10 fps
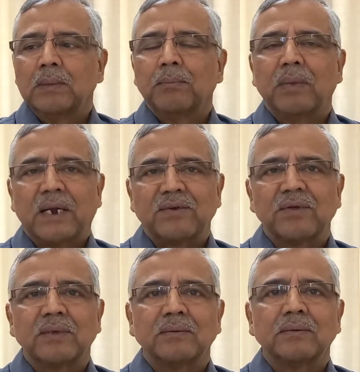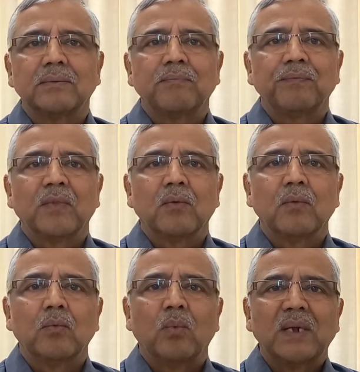But
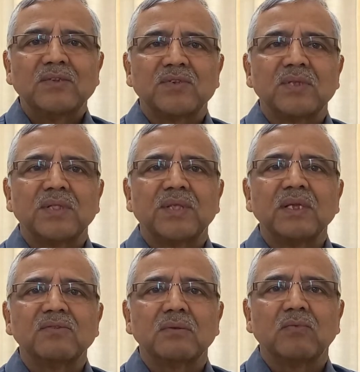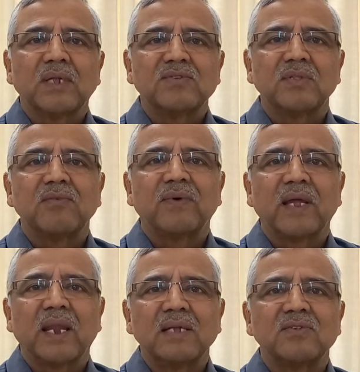once the
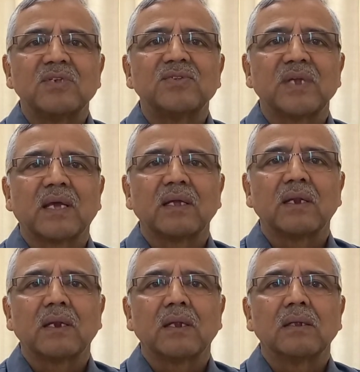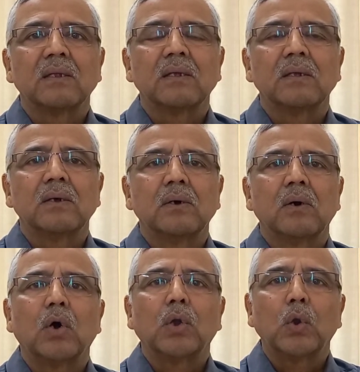finance is taken
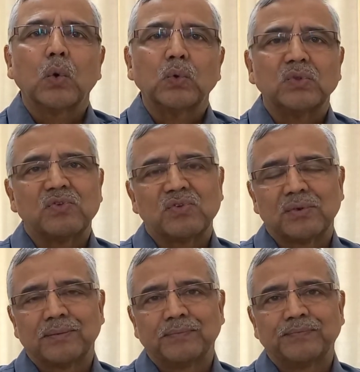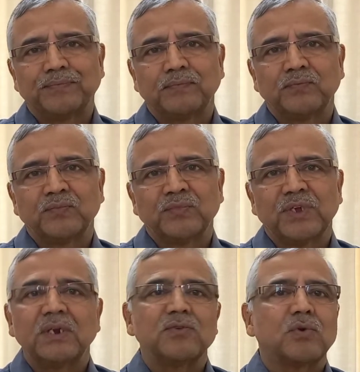on loans,
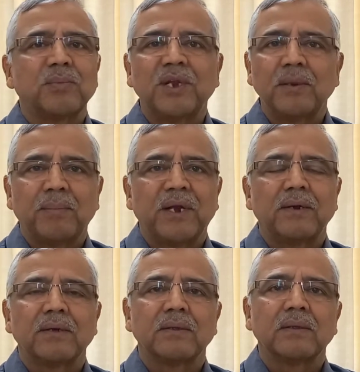it is to be repaid.